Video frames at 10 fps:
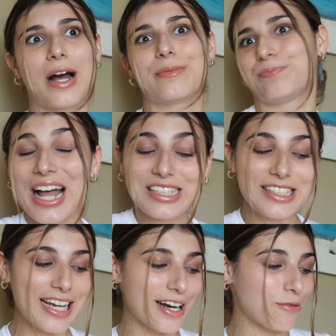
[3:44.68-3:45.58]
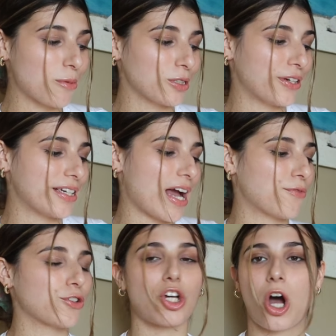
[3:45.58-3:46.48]
But that's kind of what we're looking
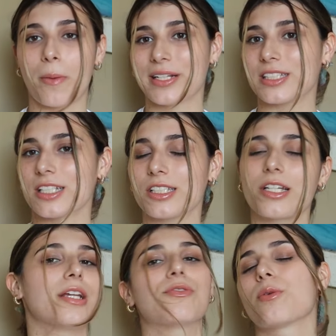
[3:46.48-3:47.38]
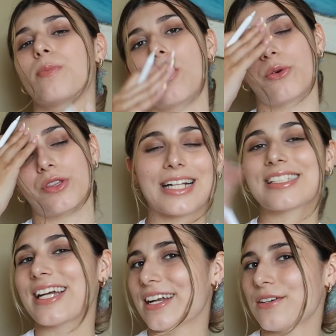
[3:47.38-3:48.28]
at for topics to study for both.
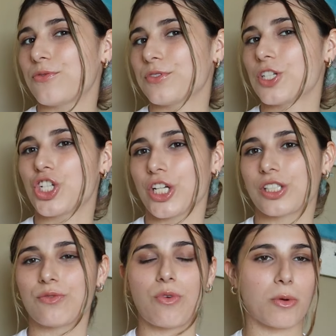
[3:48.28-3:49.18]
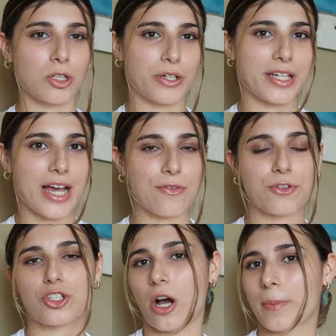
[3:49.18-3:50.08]
That's kind of the gist of what we're looking at
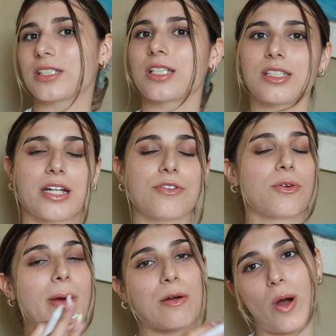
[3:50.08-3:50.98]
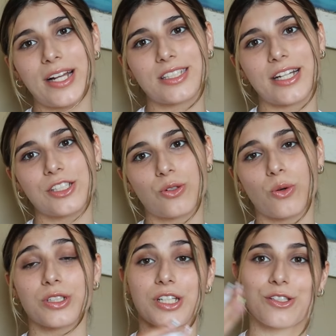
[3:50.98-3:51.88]
for topics to study for my wine science
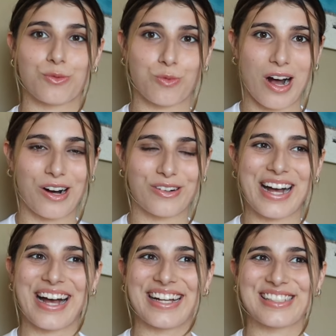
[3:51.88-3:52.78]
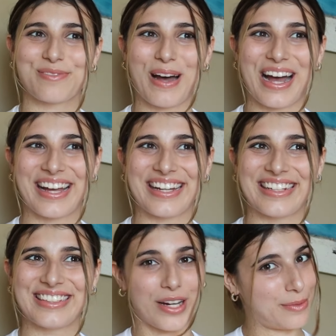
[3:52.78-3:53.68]
course, as well as
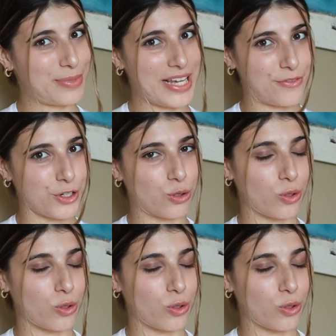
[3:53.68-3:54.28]
my brain and behavior